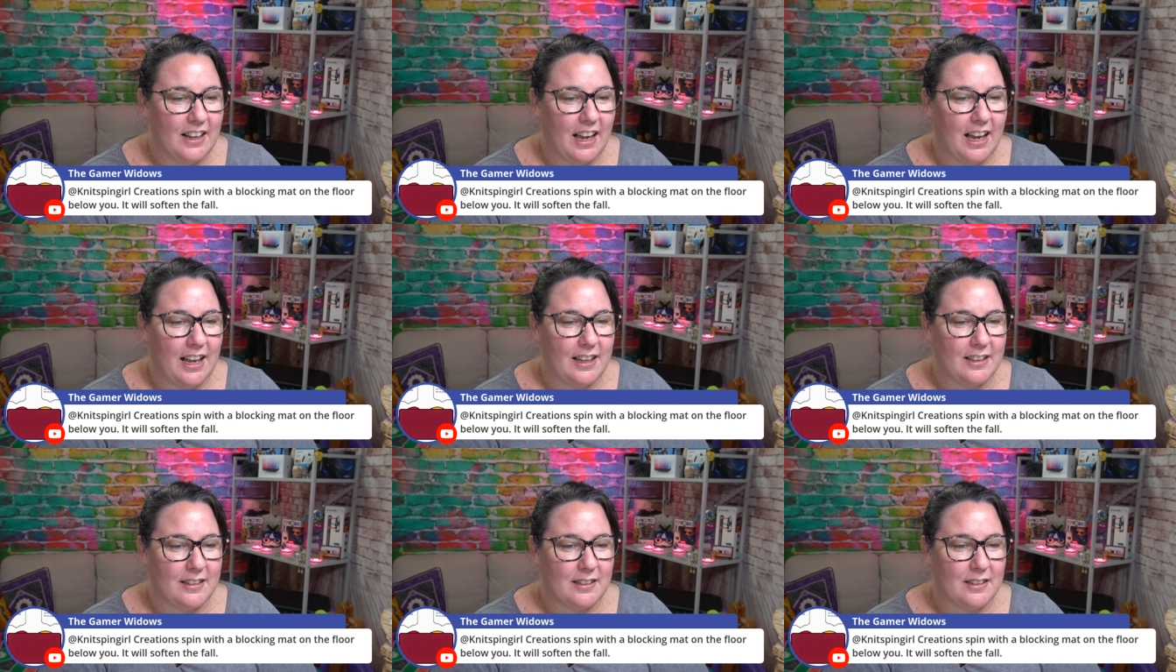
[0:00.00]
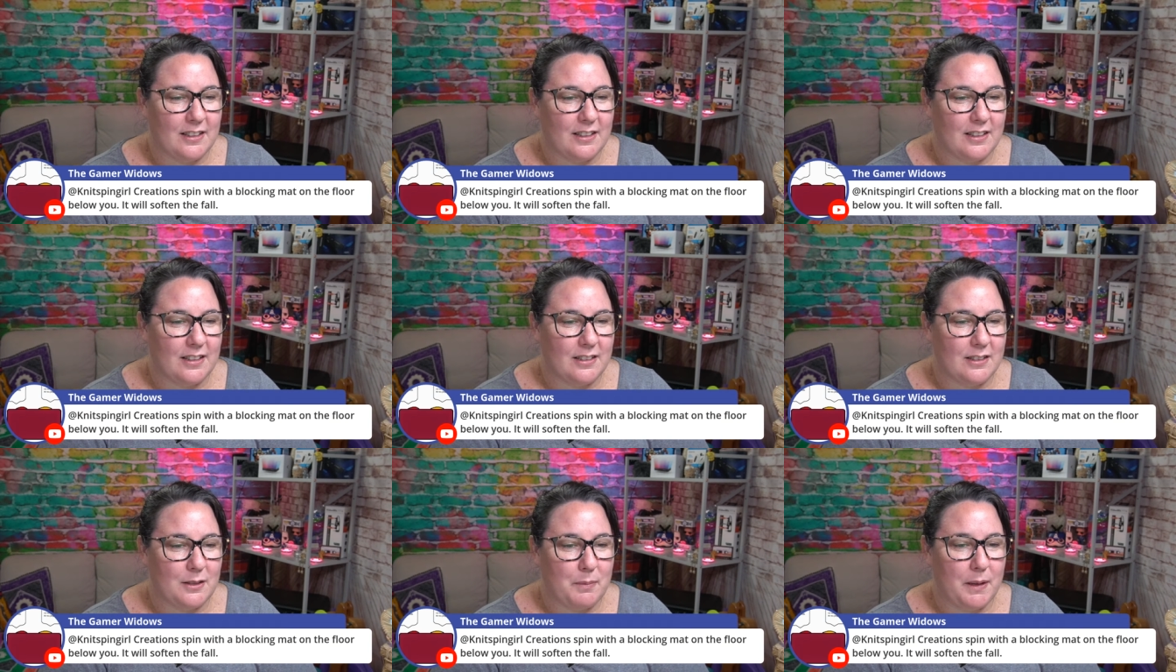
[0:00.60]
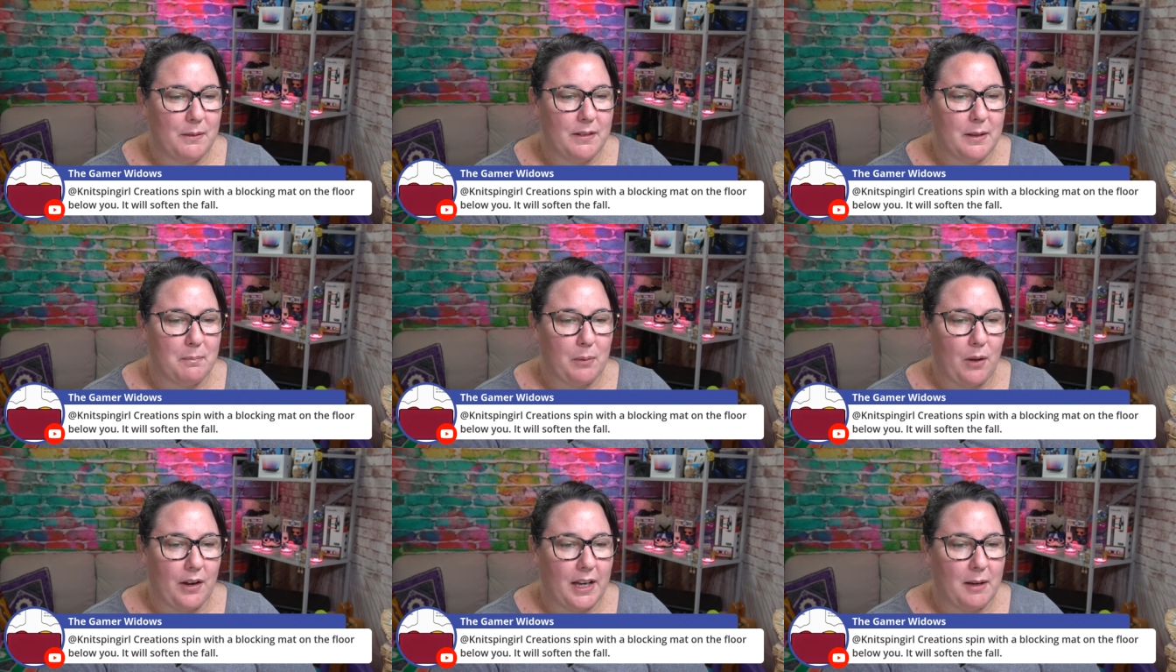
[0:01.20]
Uh, spin with a
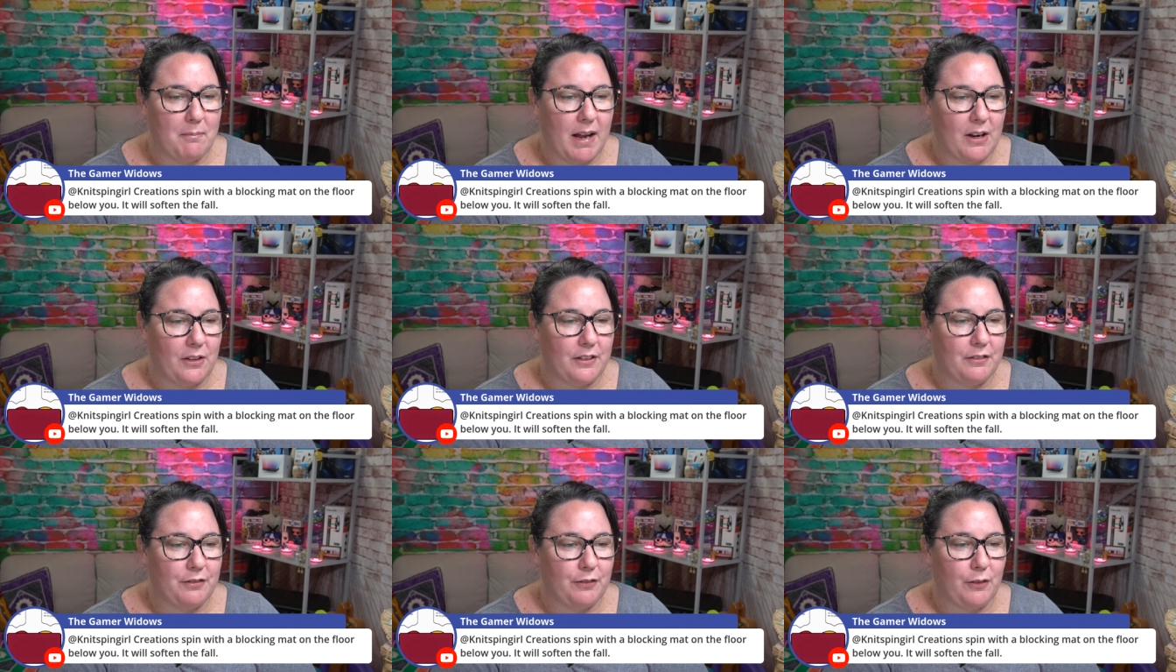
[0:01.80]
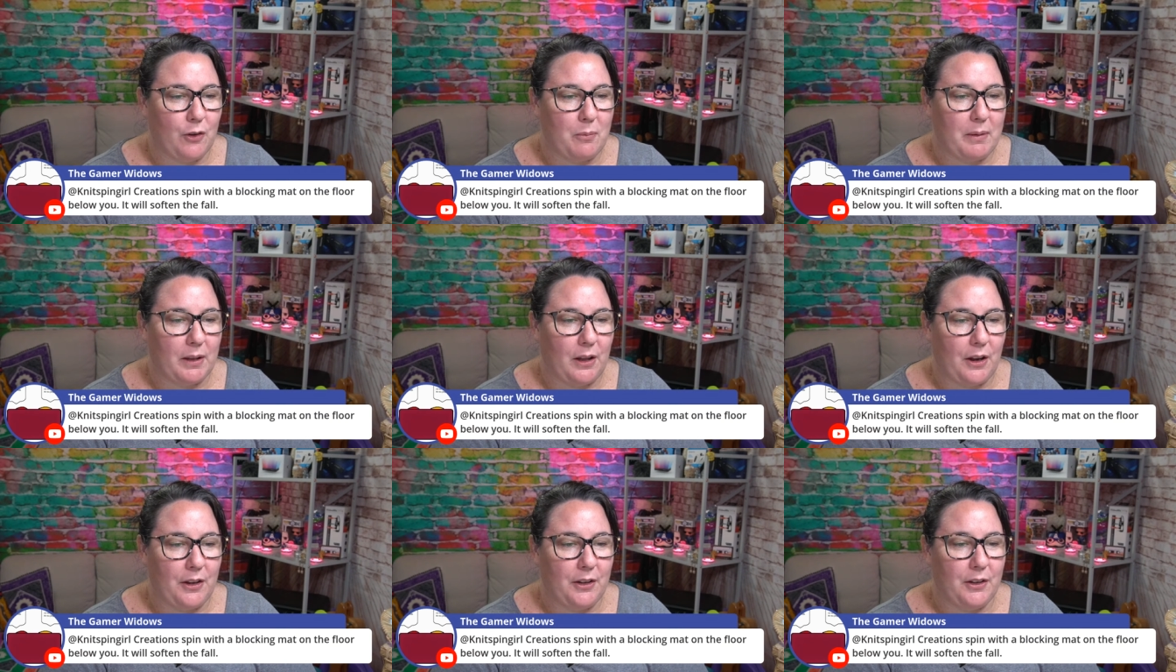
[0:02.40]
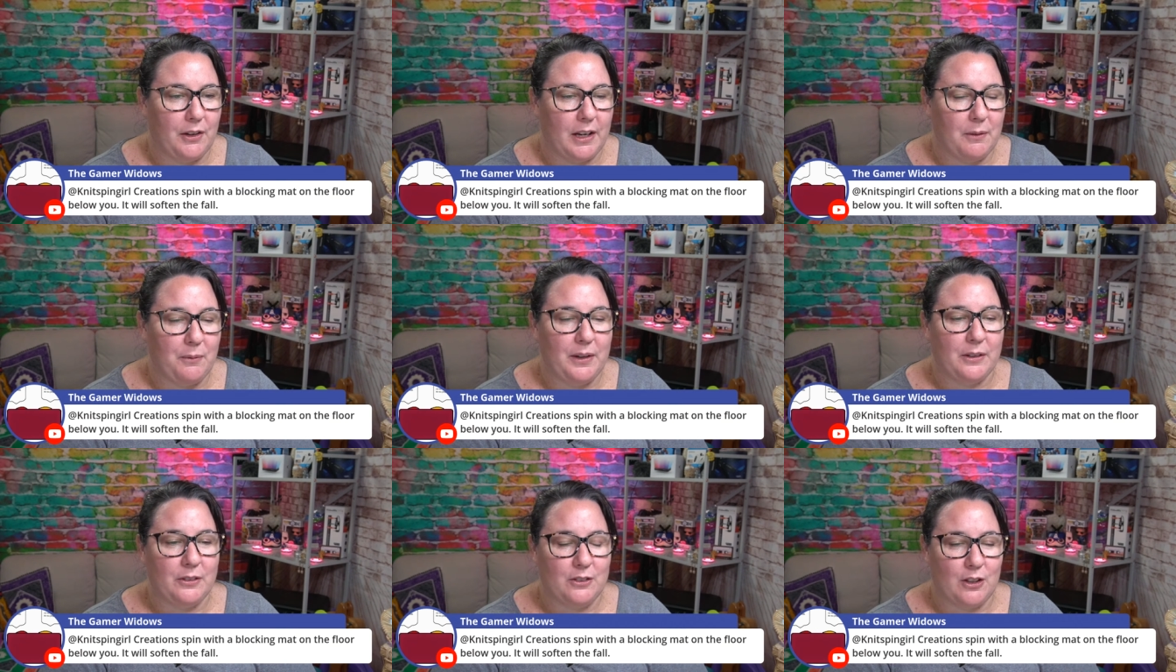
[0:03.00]
blocking mat on the floor below you. It
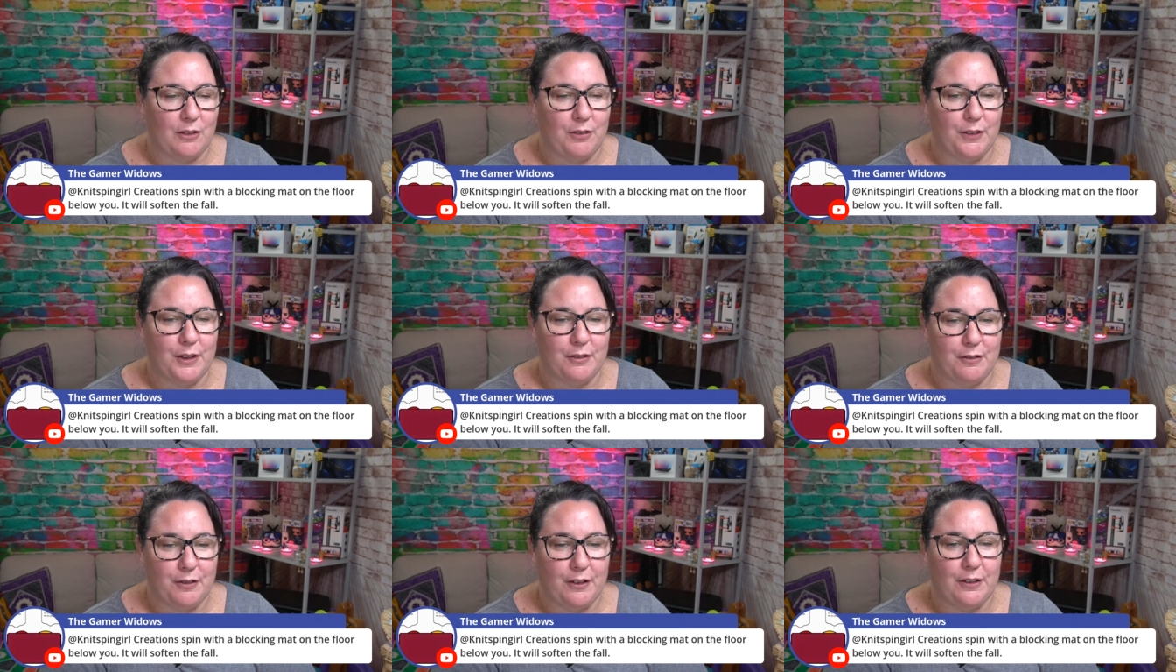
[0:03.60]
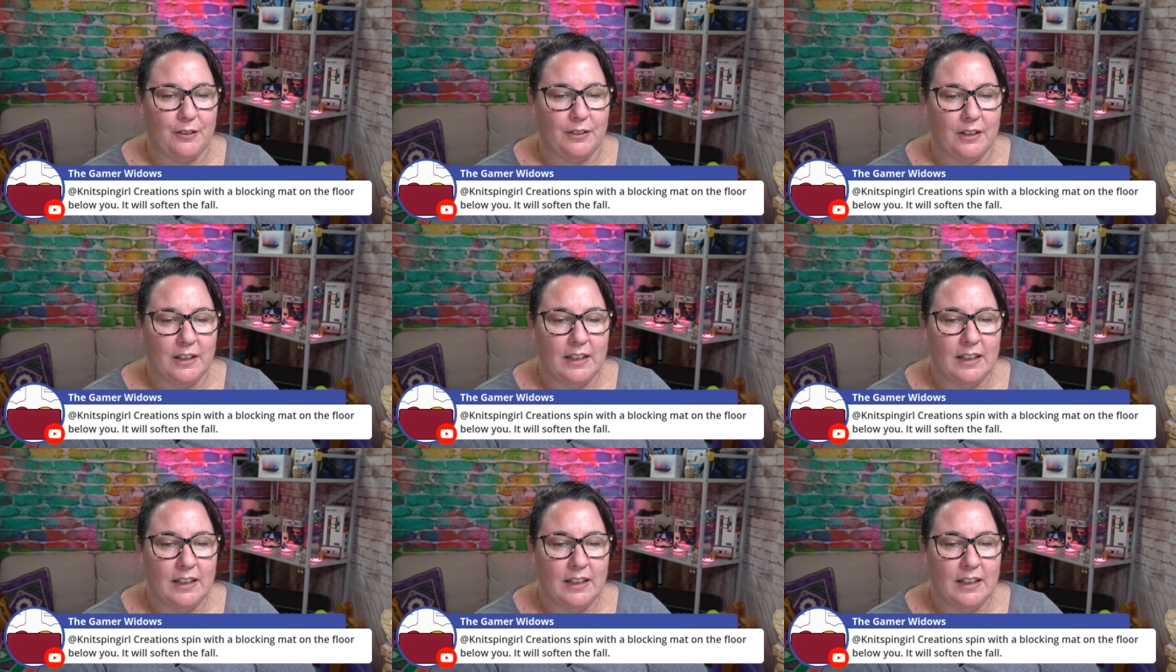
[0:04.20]
will soften the fall.